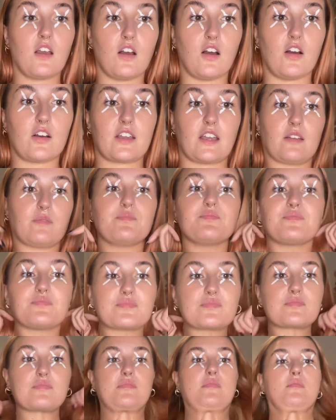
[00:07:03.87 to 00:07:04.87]
Okay,
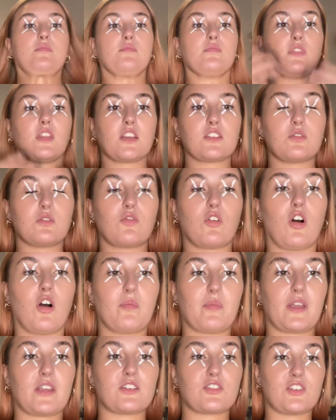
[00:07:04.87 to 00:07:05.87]
so we've got our
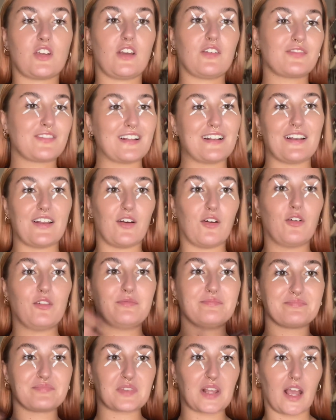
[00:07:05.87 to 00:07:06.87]
makeshift little
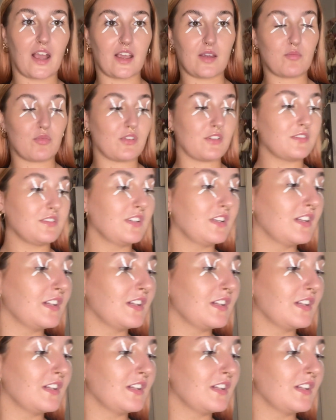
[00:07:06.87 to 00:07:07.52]
apron.